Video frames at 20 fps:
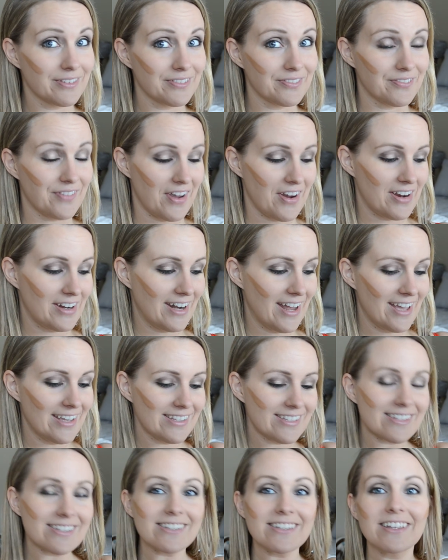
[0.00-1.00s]
Very nice.
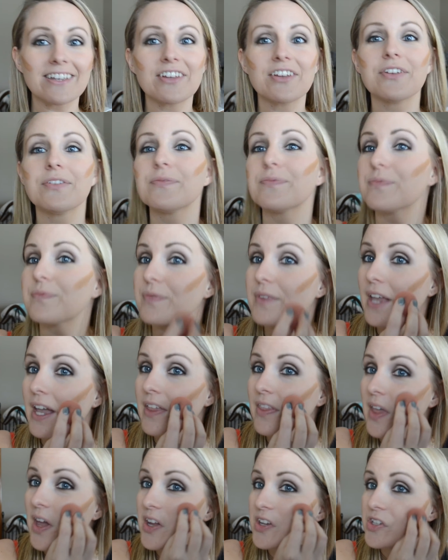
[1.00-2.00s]
And
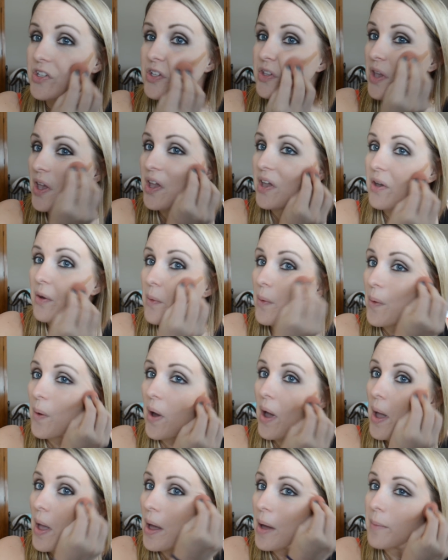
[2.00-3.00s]
then I just take it
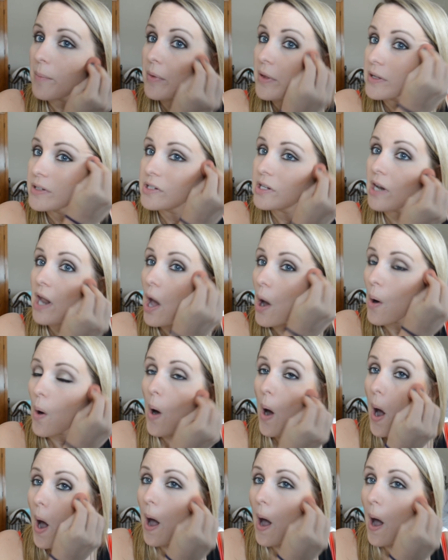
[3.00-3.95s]
and I blend it out.